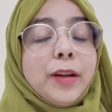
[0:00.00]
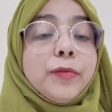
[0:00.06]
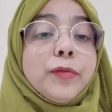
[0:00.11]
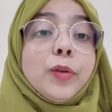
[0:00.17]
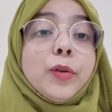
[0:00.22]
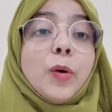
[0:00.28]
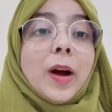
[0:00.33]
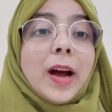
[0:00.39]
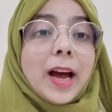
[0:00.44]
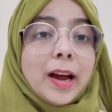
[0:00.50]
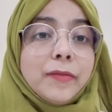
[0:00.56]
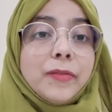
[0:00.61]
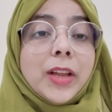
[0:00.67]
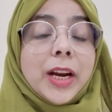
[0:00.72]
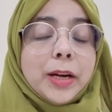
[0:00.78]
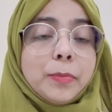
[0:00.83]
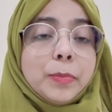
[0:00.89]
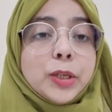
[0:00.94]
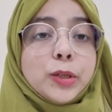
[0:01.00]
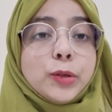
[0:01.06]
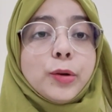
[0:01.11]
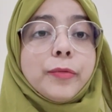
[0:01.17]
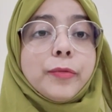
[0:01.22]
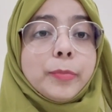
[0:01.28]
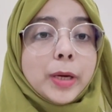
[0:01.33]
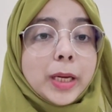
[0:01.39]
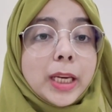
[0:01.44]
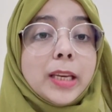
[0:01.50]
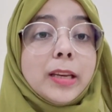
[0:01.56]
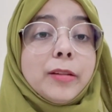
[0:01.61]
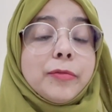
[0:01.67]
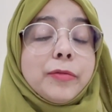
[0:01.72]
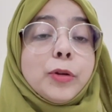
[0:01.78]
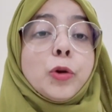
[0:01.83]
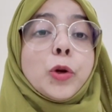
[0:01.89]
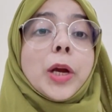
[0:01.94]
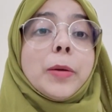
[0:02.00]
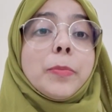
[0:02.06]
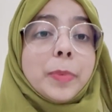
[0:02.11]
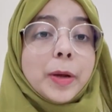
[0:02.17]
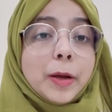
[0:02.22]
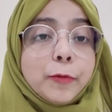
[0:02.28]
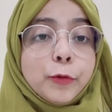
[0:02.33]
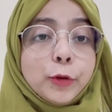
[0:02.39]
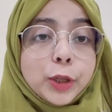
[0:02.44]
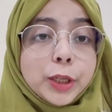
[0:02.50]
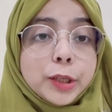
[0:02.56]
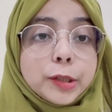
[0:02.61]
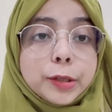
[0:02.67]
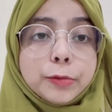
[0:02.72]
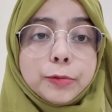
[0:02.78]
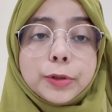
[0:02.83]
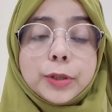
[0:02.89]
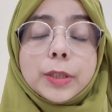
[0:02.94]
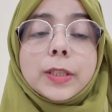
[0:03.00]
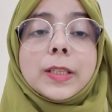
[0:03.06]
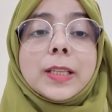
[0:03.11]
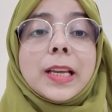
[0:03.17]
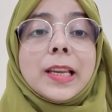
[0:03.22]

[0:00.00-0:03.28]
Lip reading: If you have that much of money, if you can pay for these tuitions,